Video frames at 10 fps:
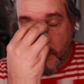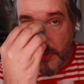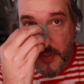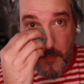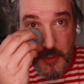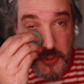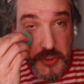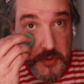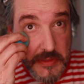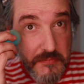really not much
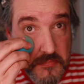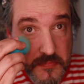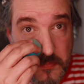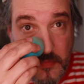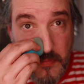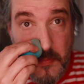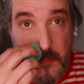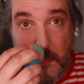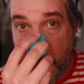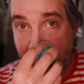to it.
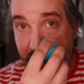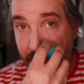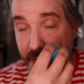Makeup